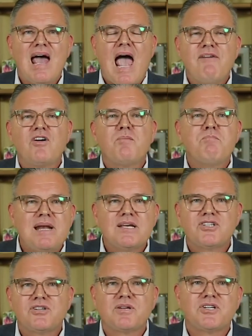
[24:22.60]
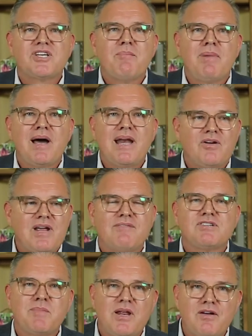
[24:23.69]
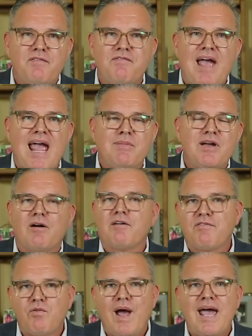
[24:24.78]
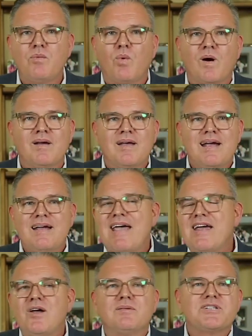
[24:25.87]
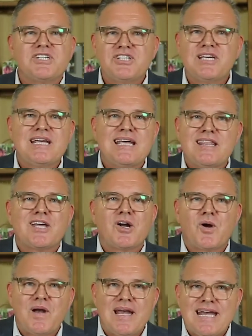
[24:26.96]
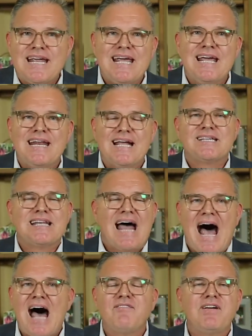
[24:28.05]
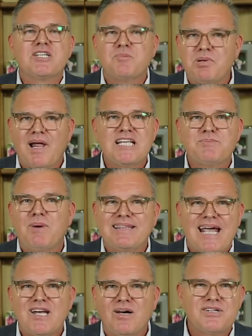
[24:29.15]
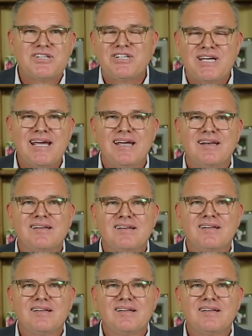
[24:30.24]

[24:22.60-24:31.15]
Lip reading: Have you ever ministered to somebody, or do you have somebody in your family or a friend where they don't see their need? It's an obvious blind spot. They don't see it,